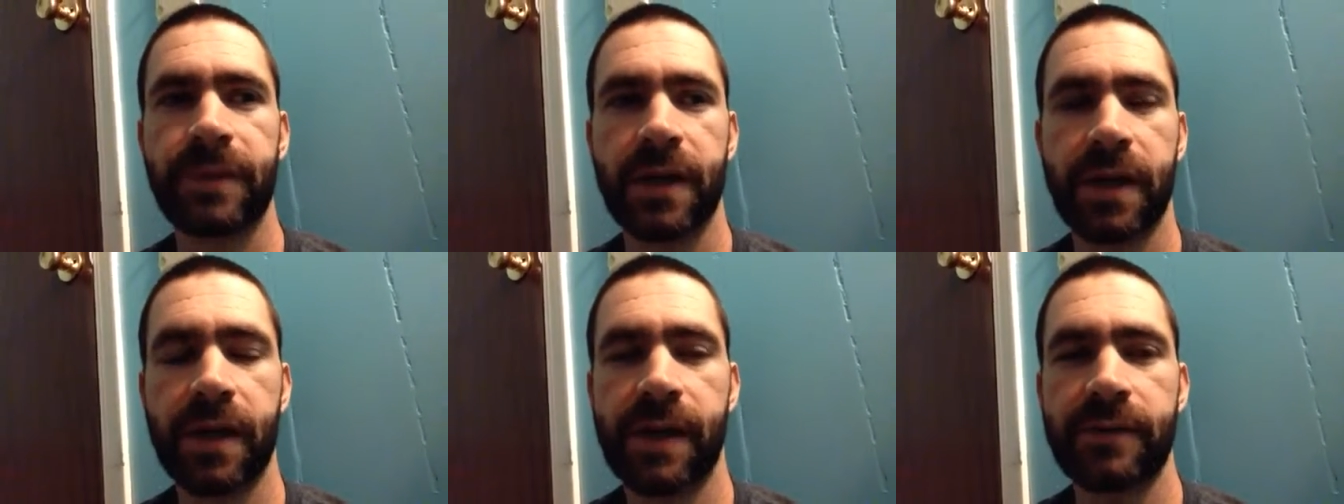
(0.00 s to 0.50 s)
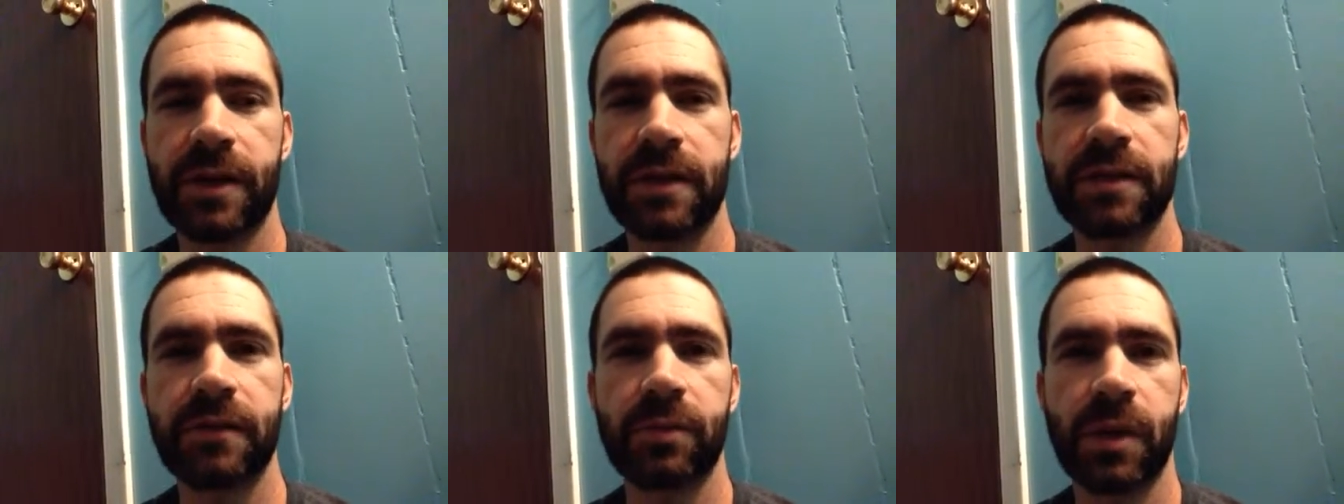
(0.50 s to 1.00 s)
And I have an
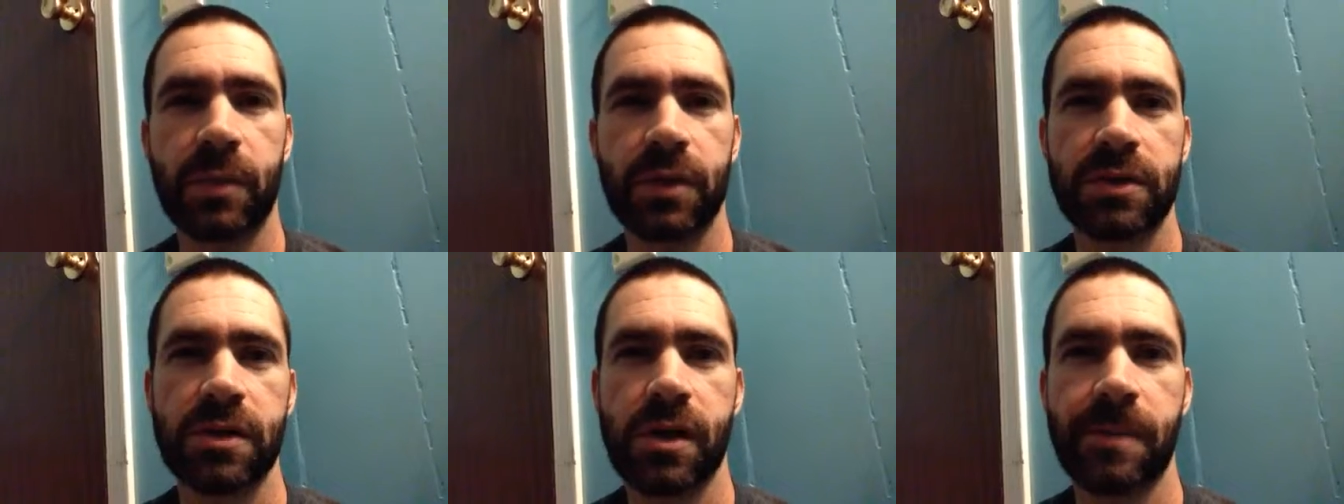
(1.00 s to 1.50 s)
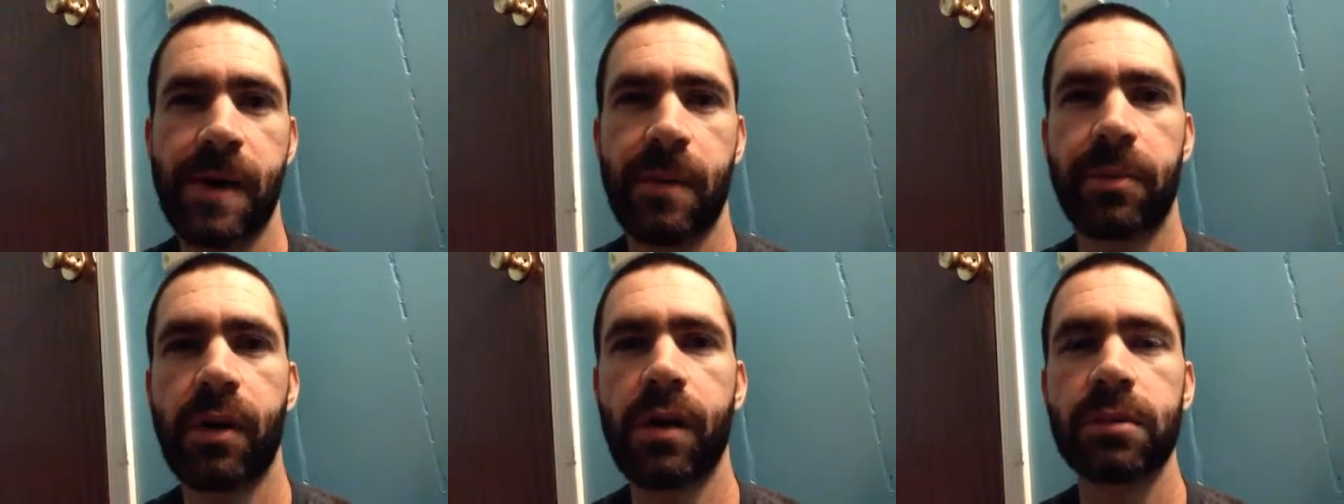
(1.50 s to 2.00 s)
idea of what I want to talk
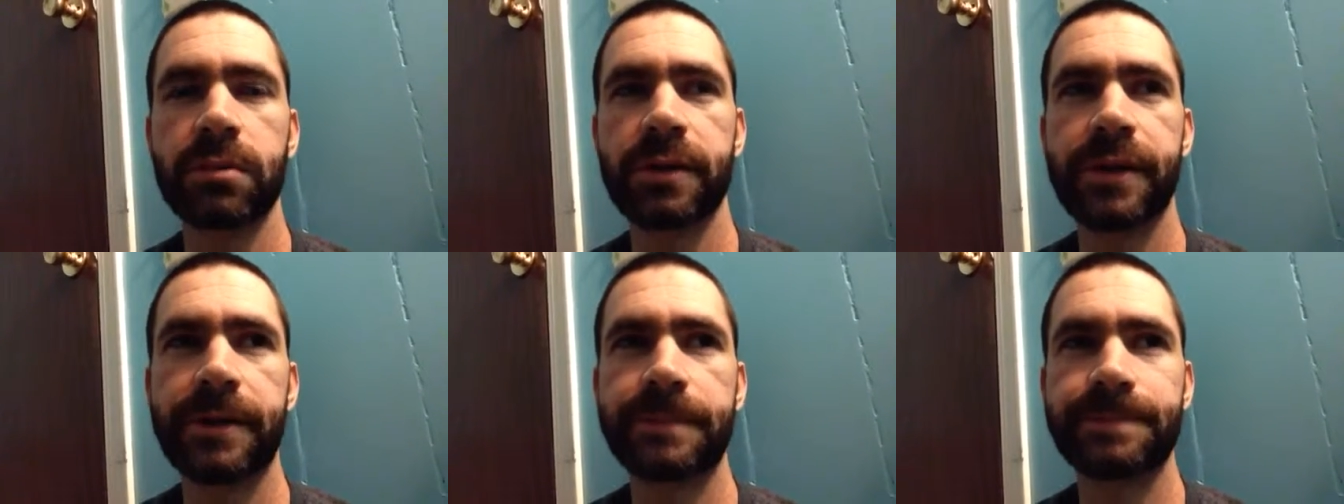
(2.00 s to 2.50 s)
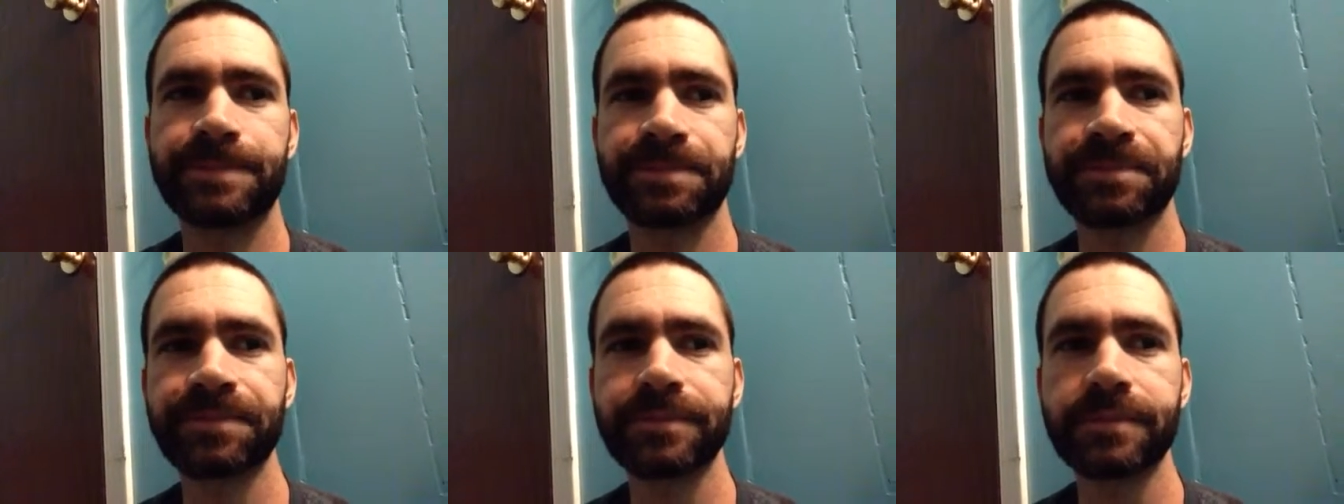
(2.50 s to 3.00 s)
about. Probably
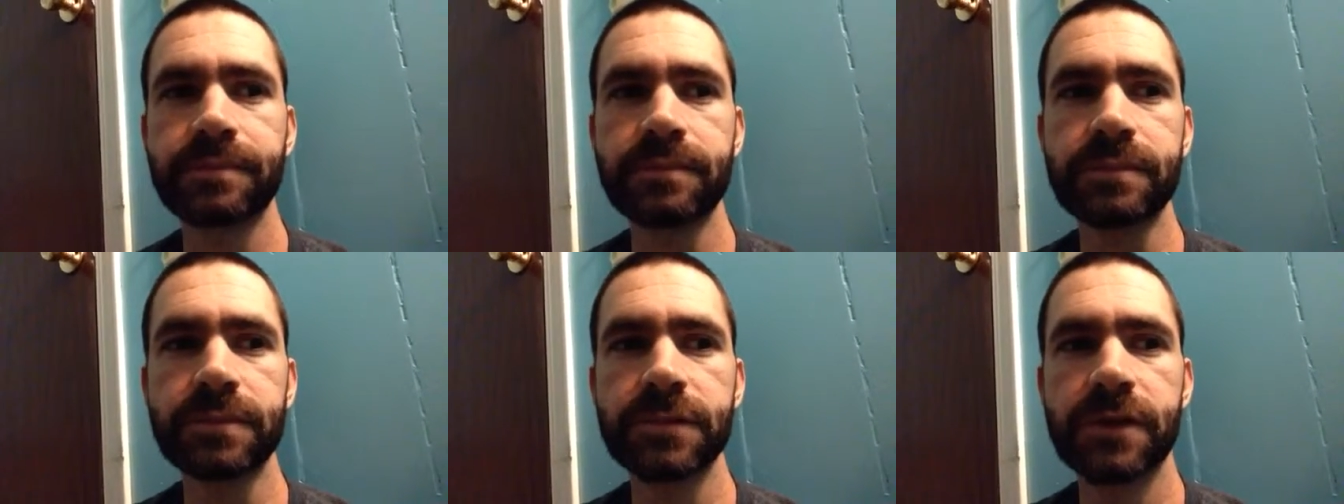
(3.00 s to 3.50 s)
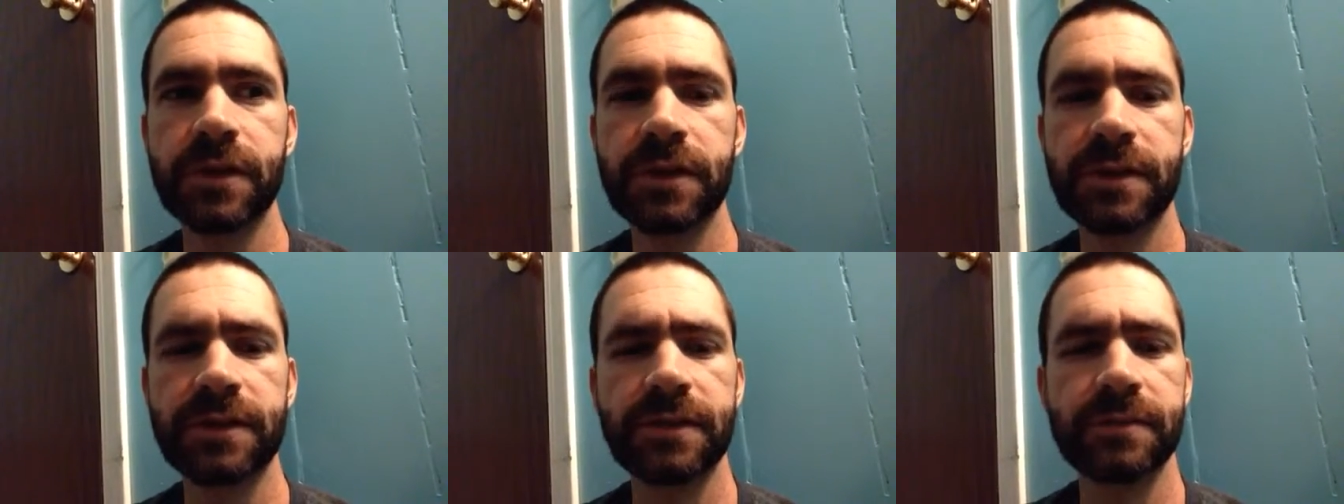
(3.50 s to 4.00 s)

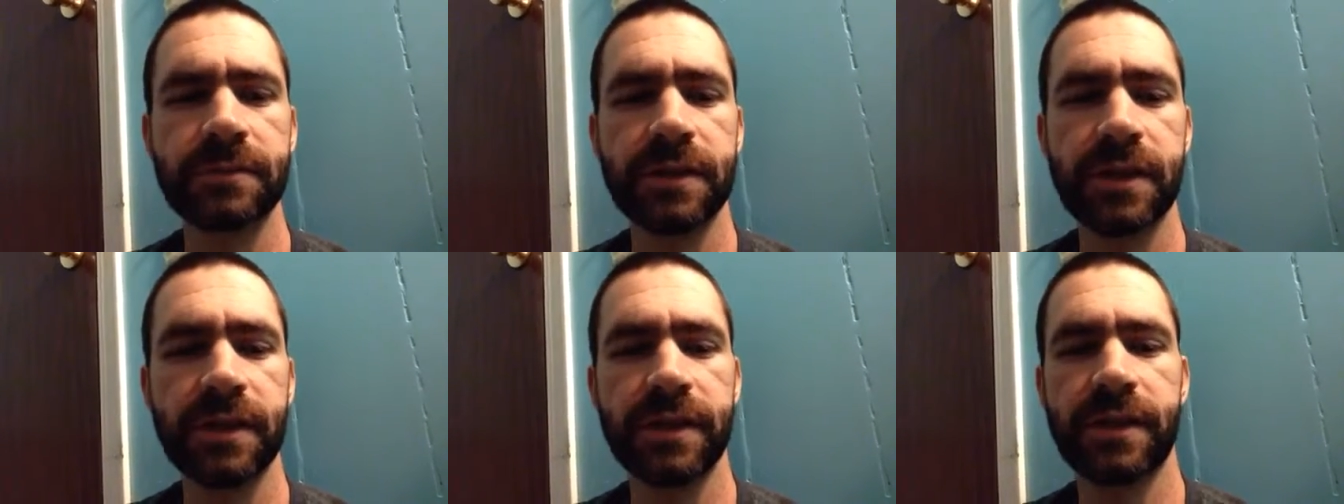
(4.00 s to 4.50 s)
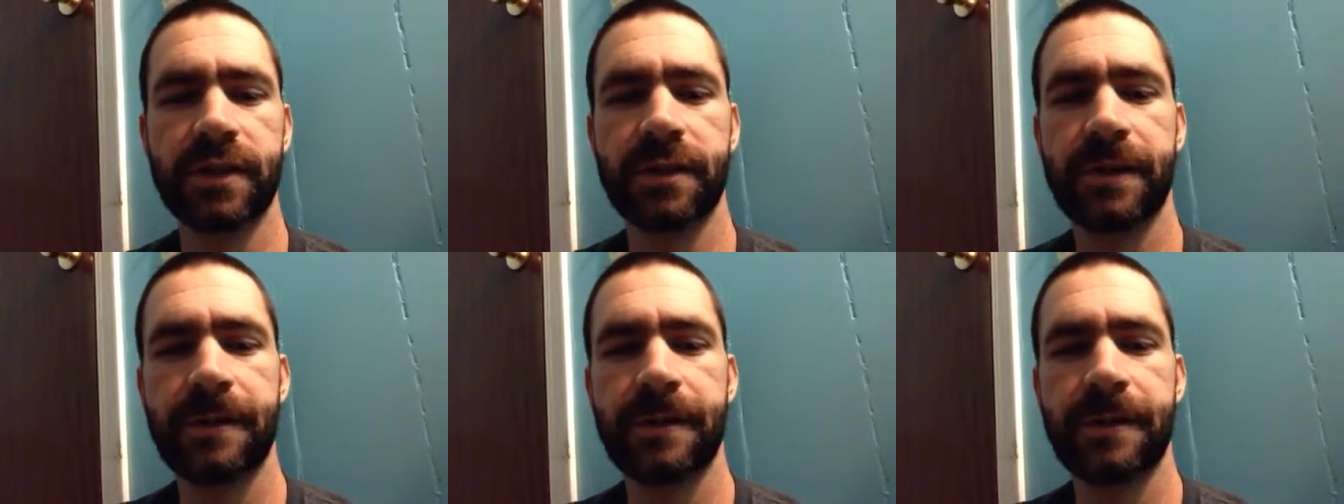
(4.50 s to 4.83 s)
um, kind of like